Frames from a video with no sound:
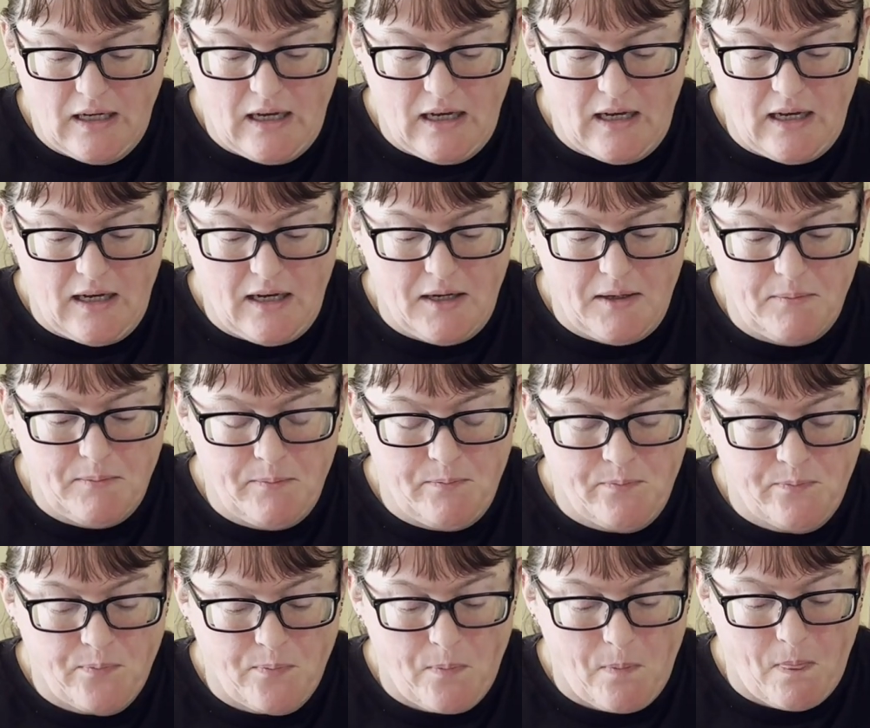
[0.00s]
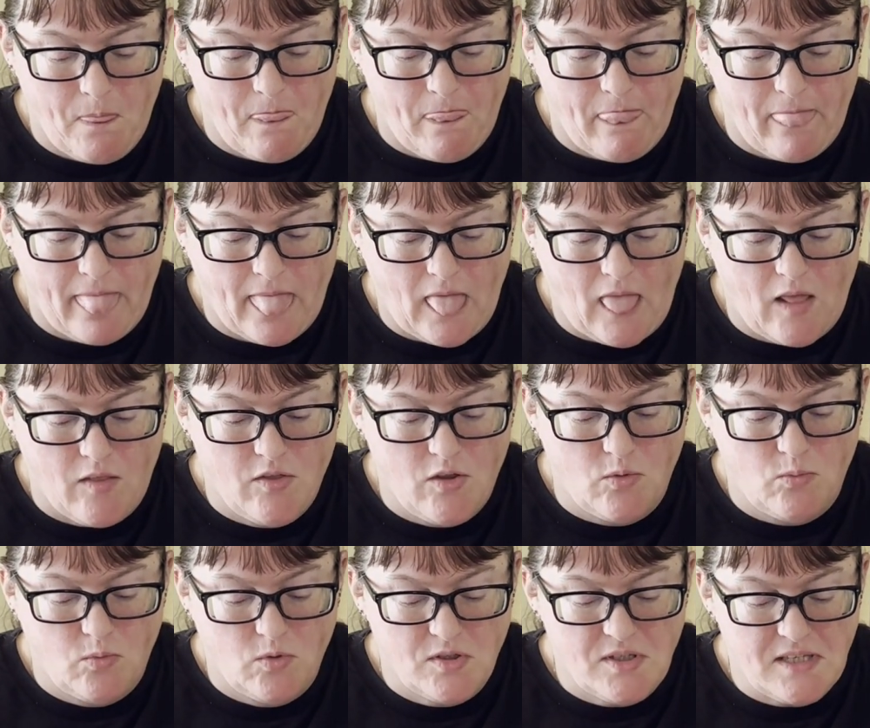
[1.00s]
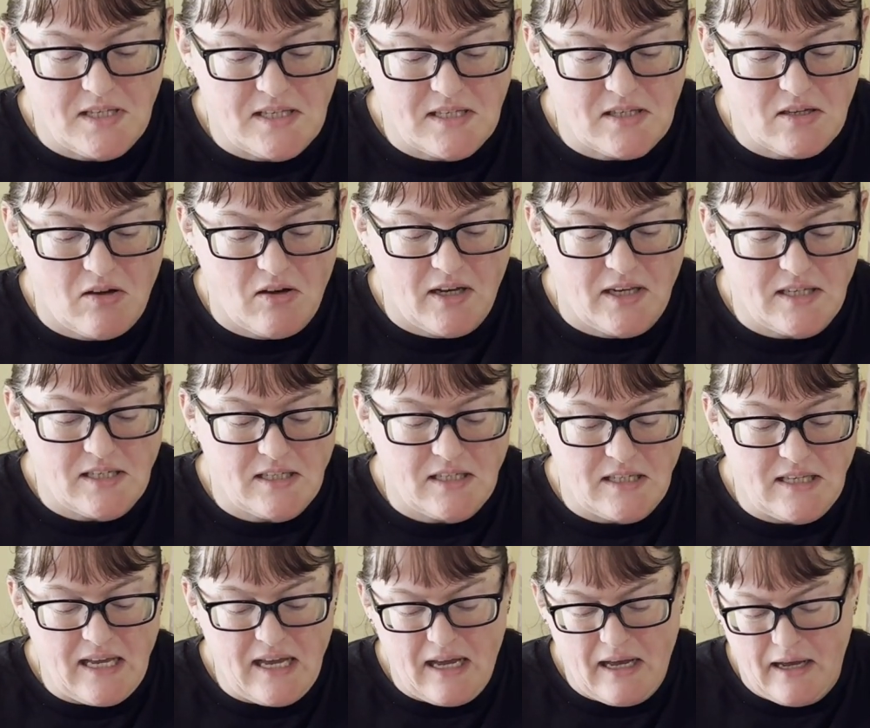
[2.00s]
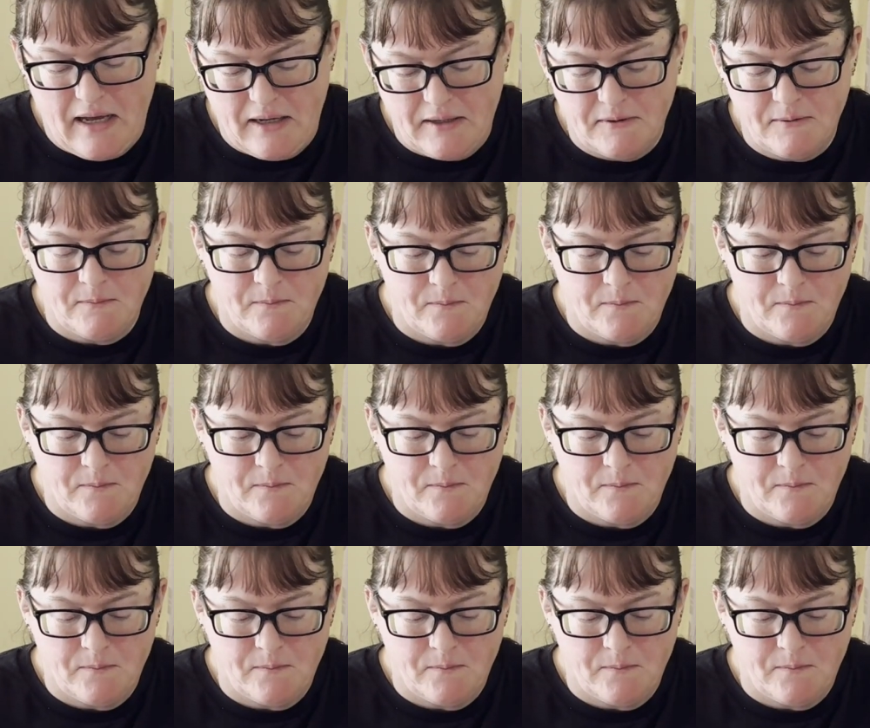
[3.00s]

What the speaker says: the woodsy side, yeah,